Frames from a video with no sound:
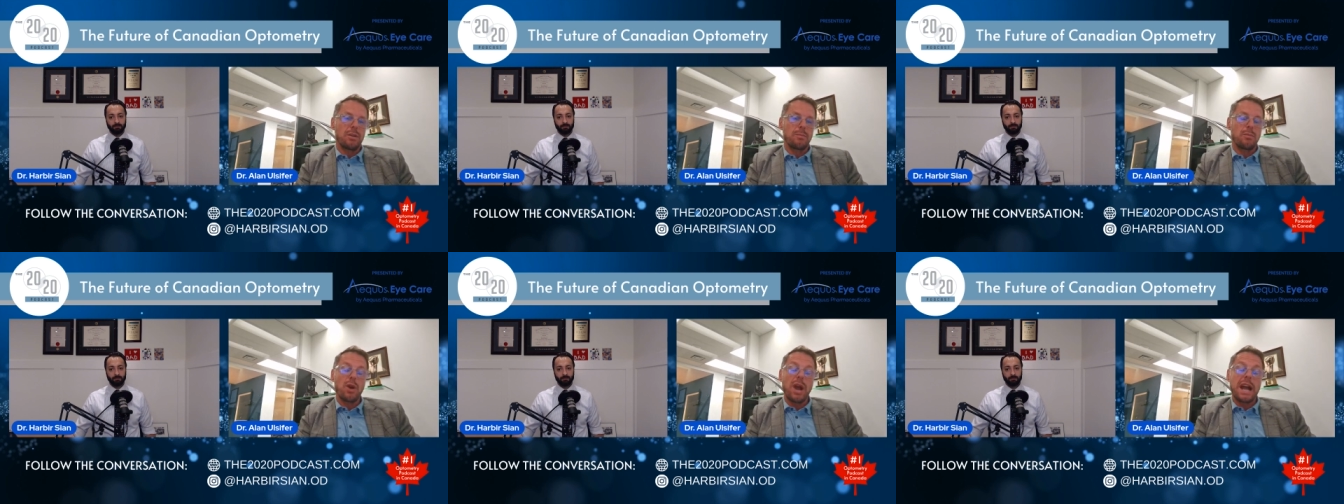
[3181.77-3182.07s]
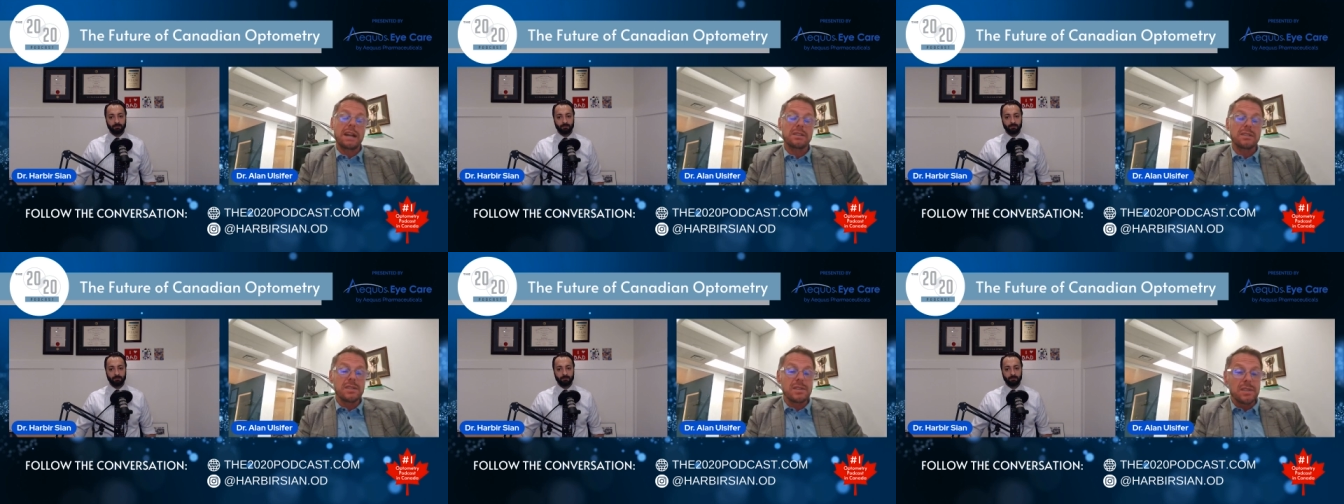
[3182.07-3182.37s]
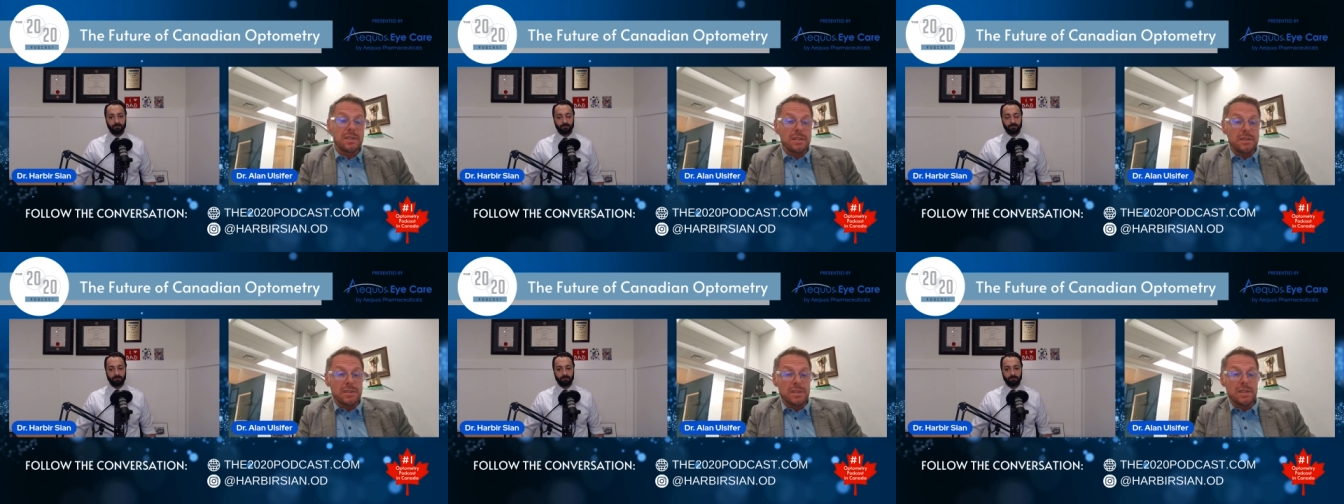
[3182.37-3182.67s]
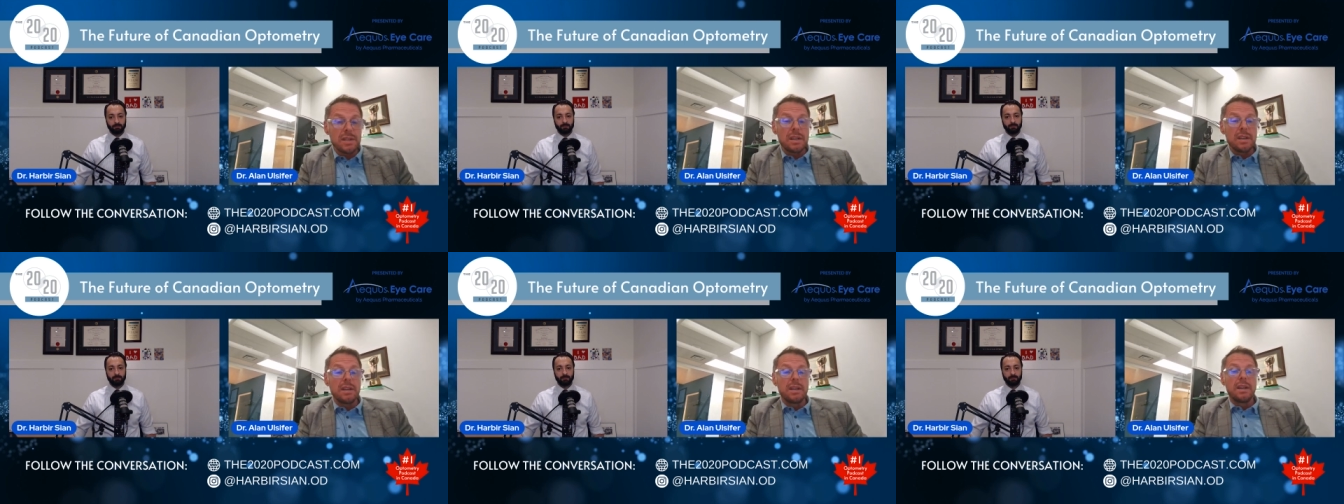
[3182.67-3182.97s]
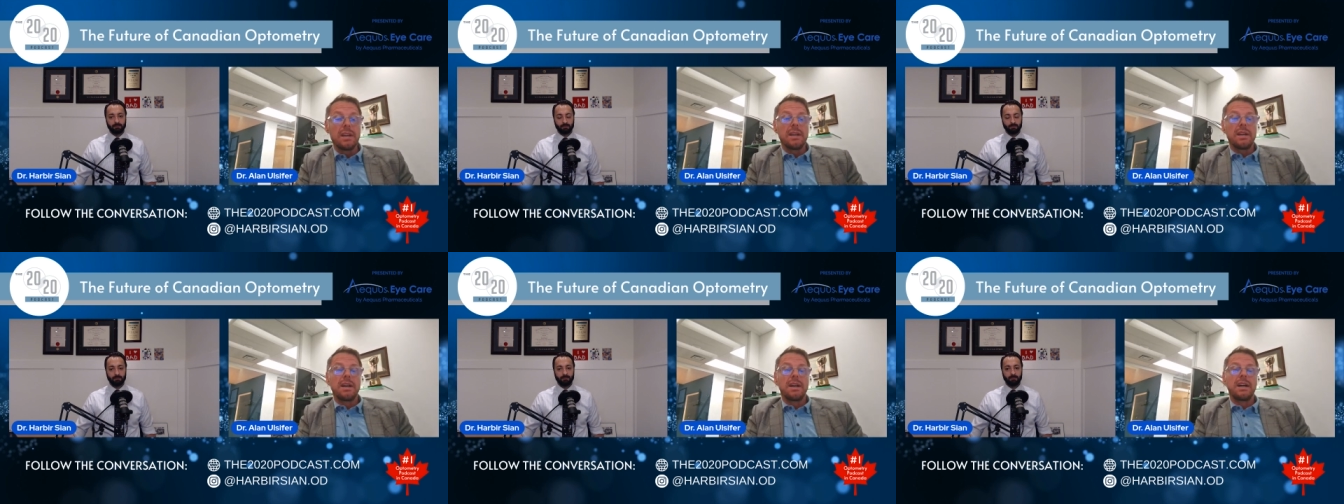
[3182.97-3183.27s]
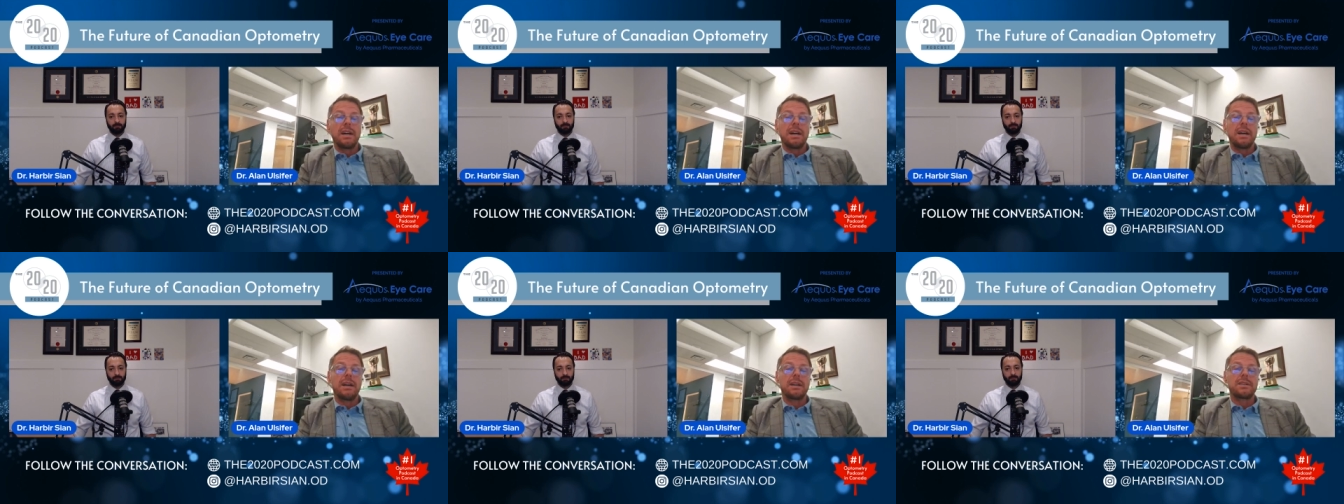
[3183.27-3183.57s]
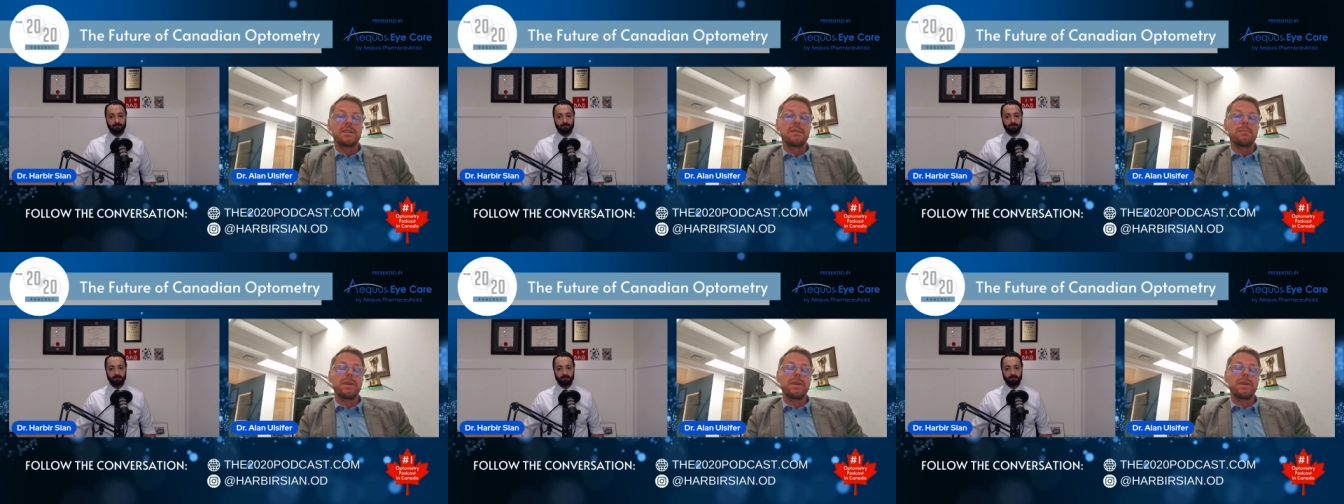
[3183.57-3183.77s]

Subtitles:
practices, to